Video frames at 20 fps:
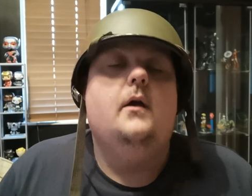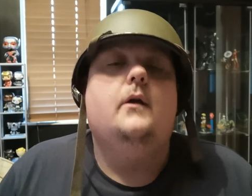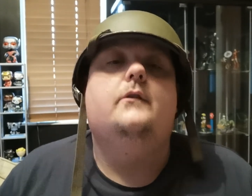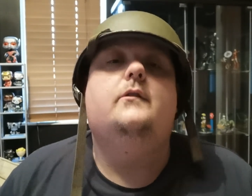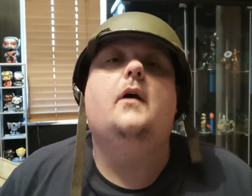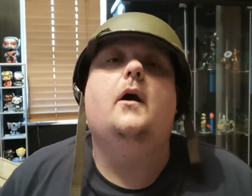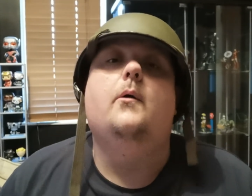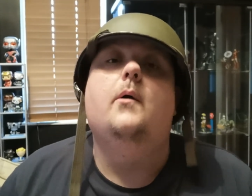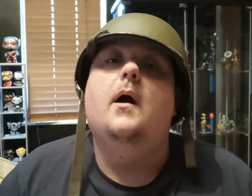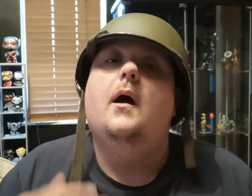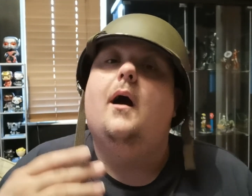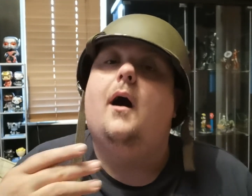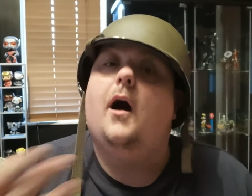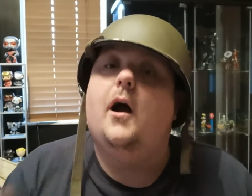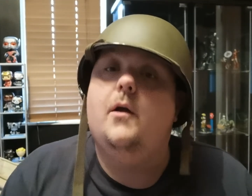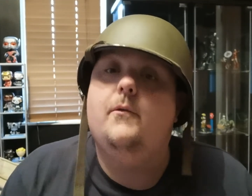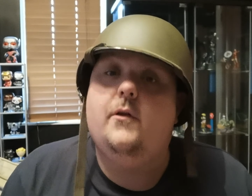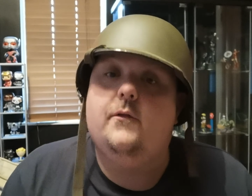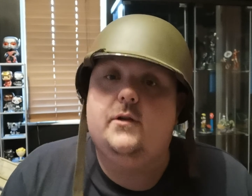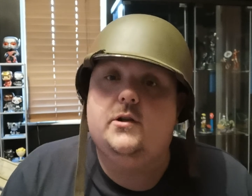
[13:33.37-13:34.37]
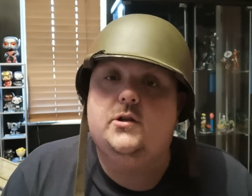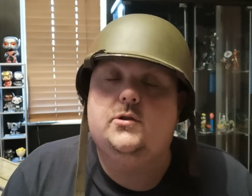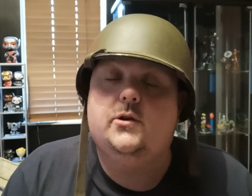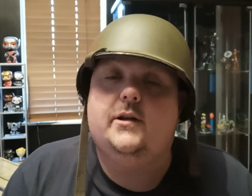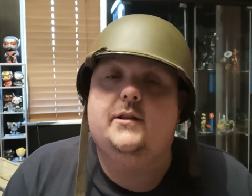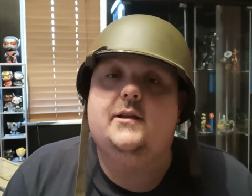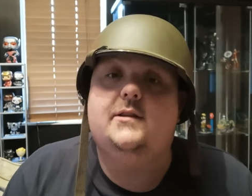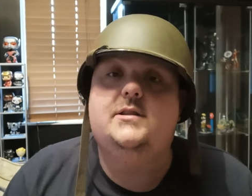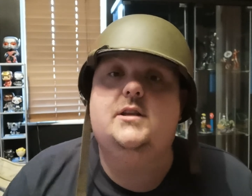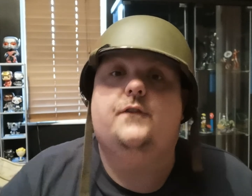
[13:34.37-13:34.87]
So, I hope you've
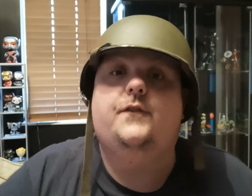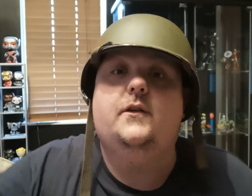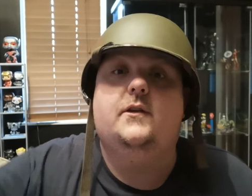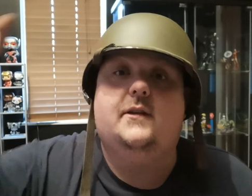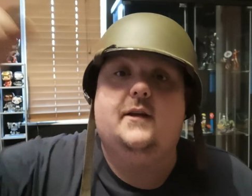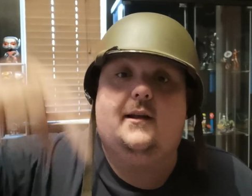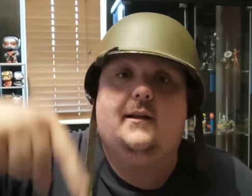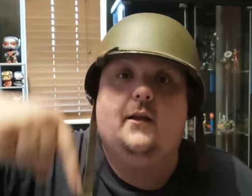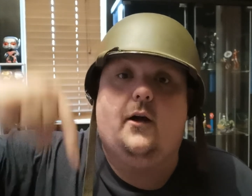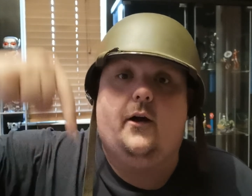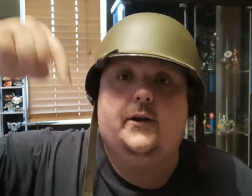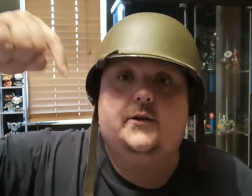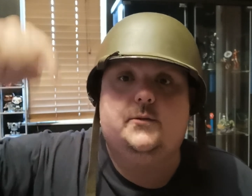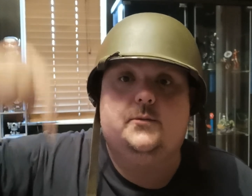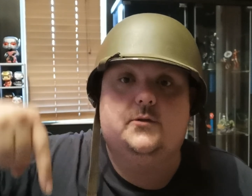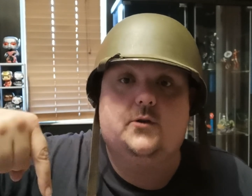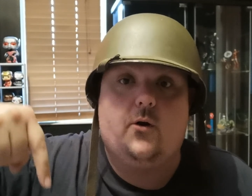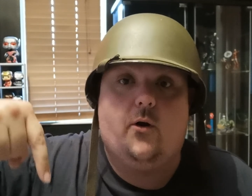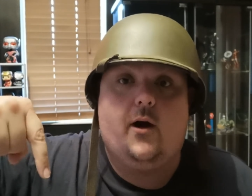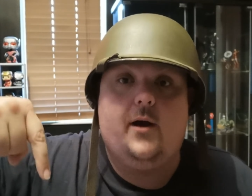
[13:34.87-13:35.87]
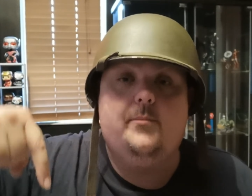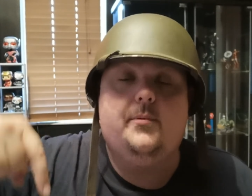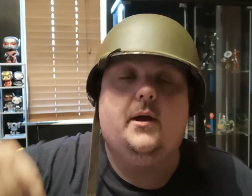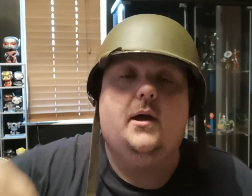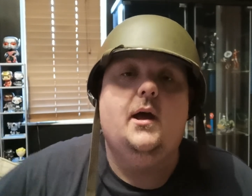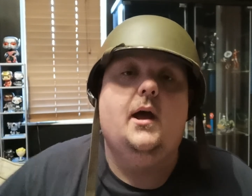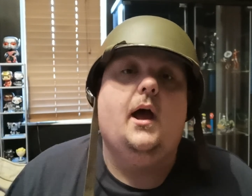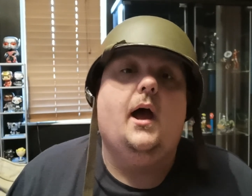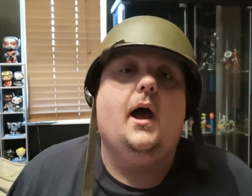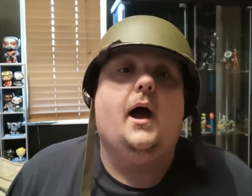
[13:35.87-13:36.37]
enjoyed this. If you did, like, subscribe.
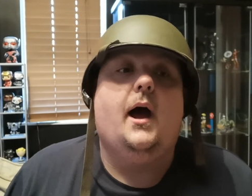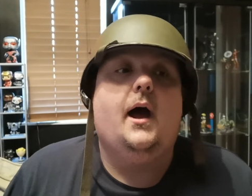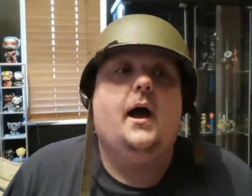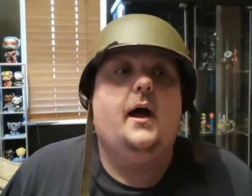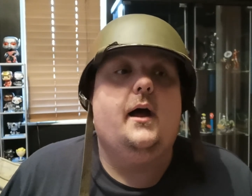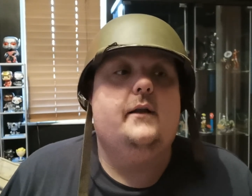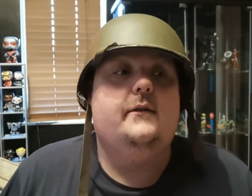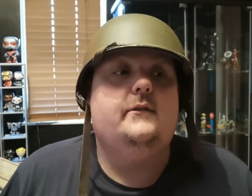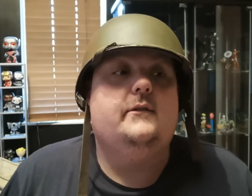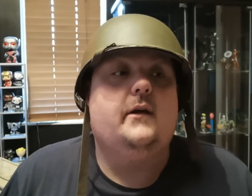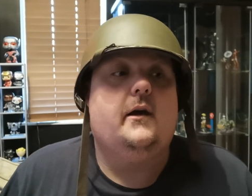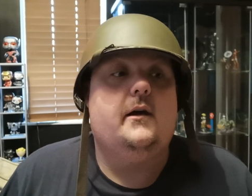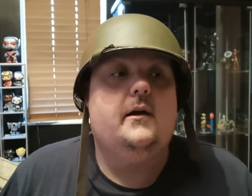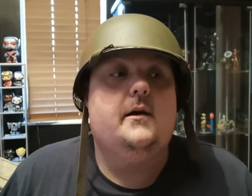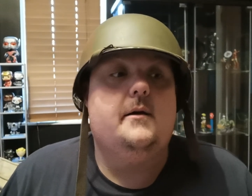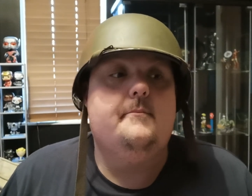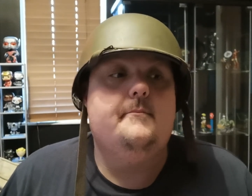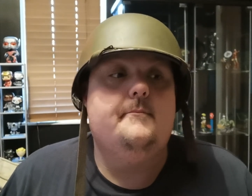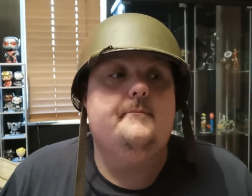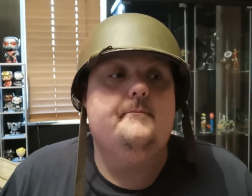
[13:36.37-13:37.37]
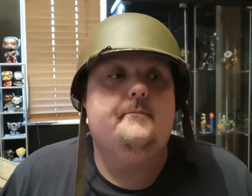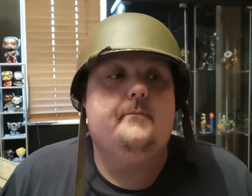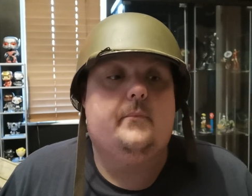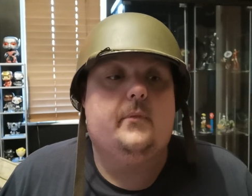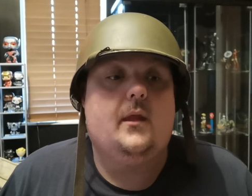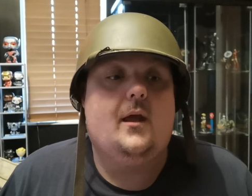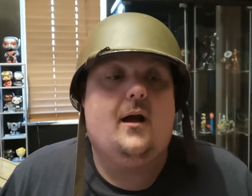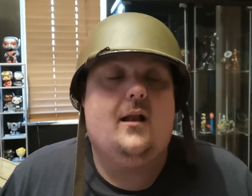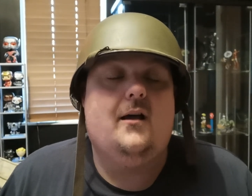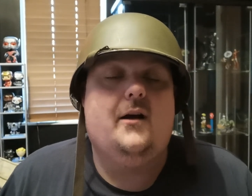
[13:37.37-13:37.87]
And
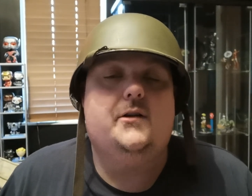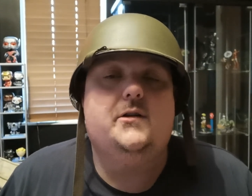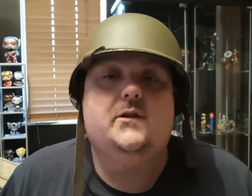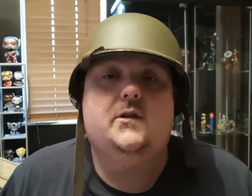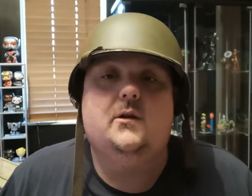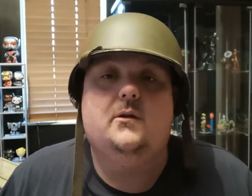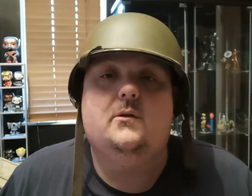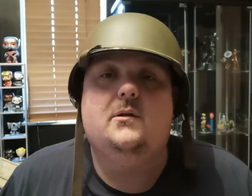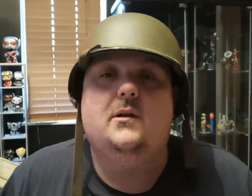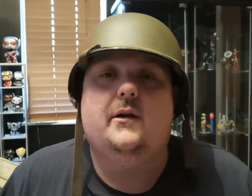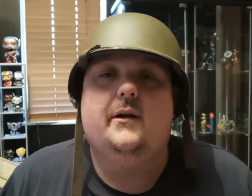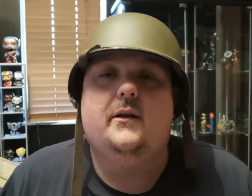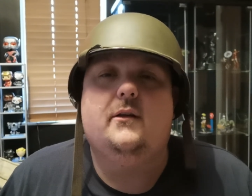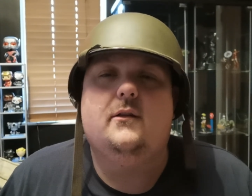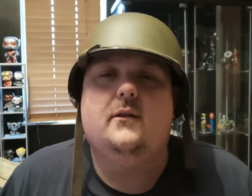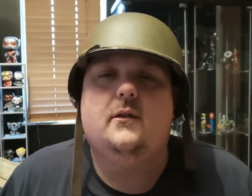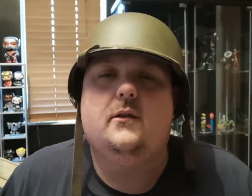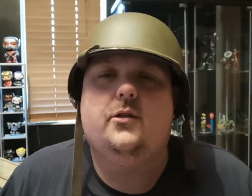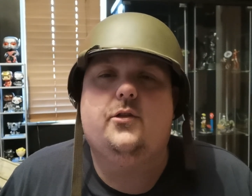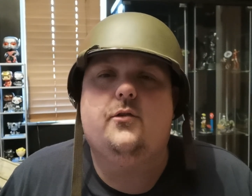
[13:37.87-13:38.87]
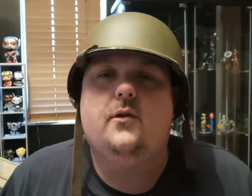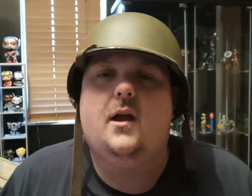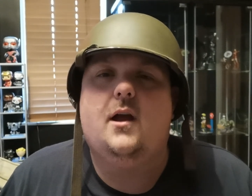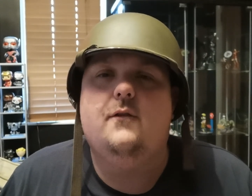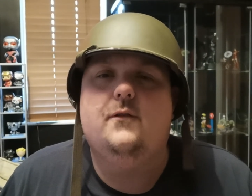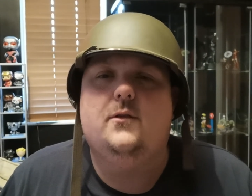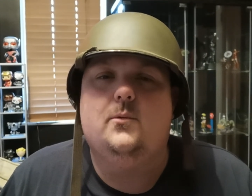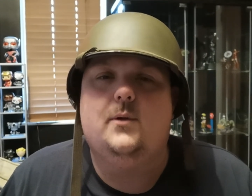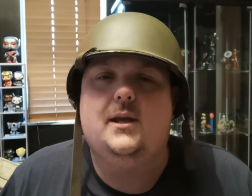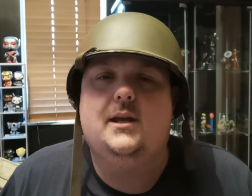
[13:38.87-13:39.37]
I like to do, like, 3
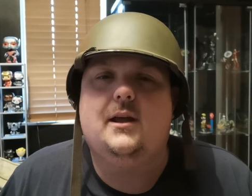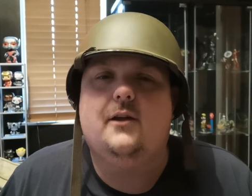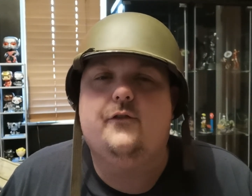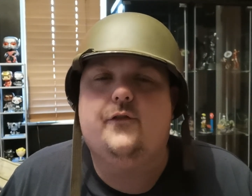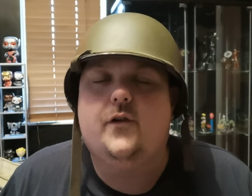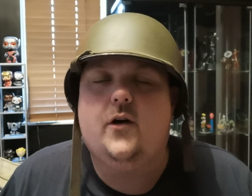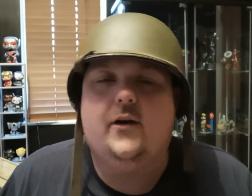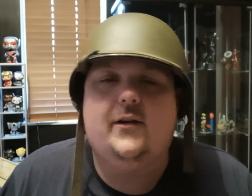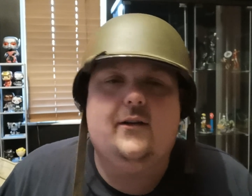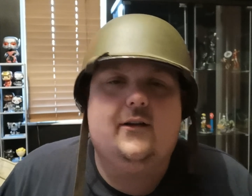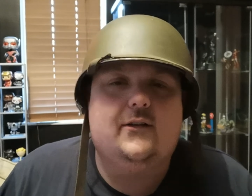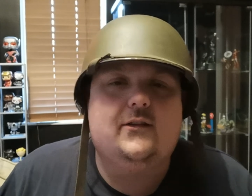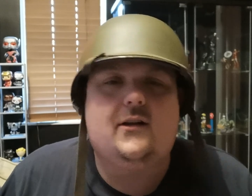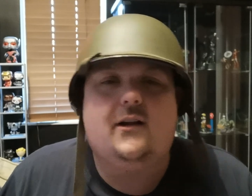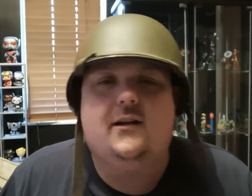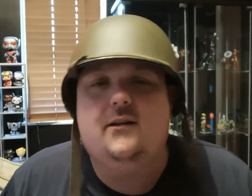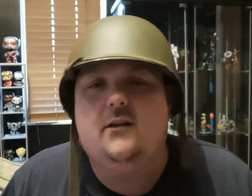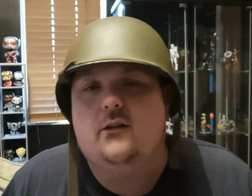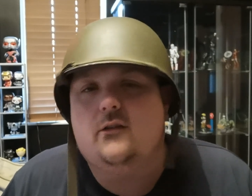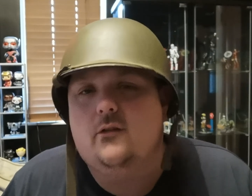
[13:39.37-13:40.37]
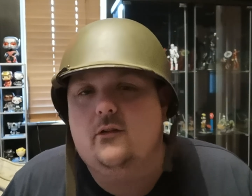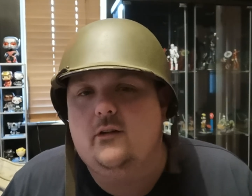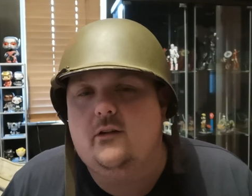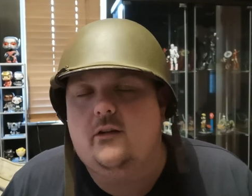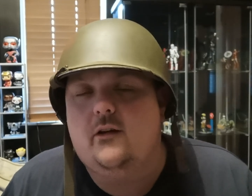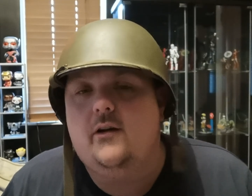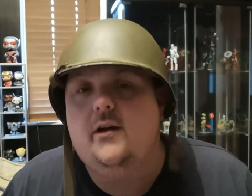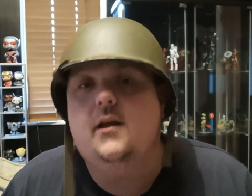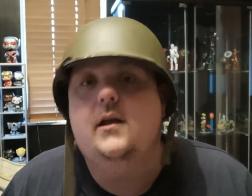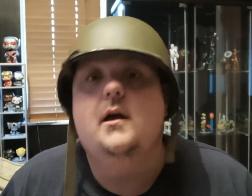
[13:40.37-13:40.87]
over the weekend. Friday night, Saturday night, Sunday
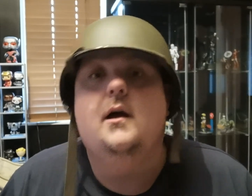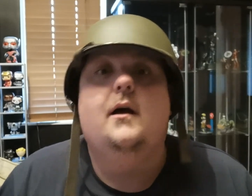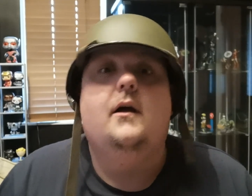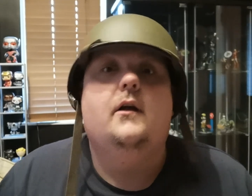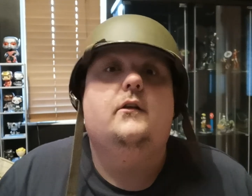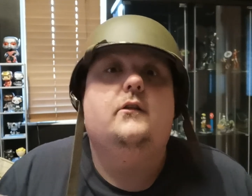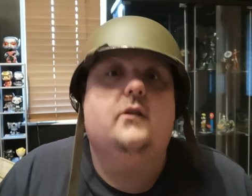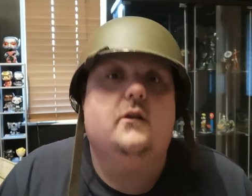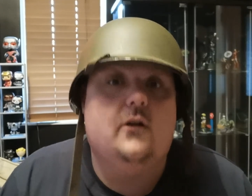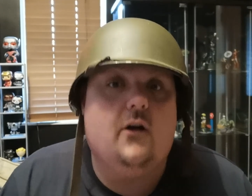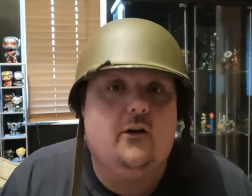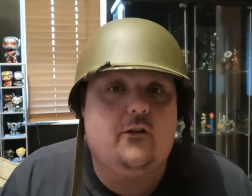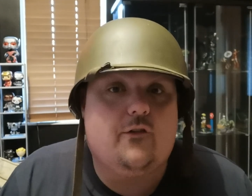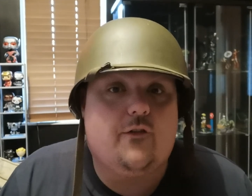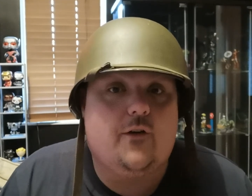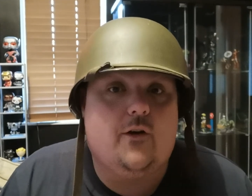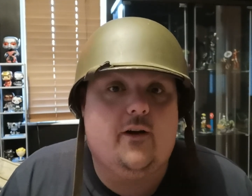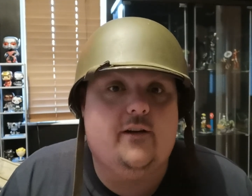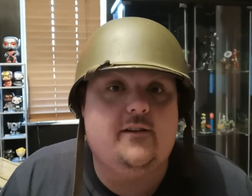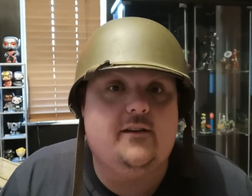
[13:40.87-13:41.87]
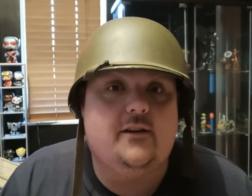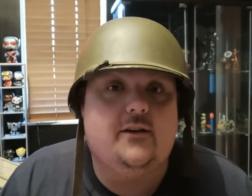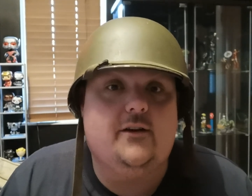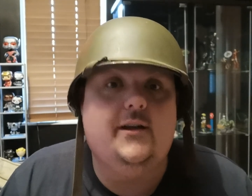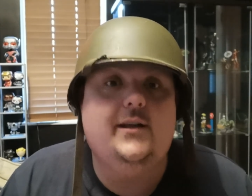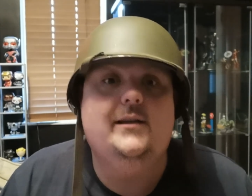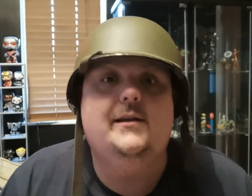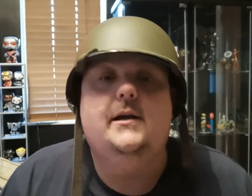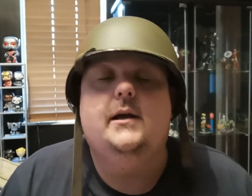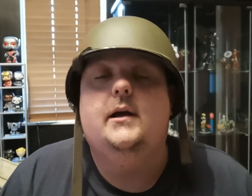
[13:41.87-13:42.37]
night. Tonight's Friday night.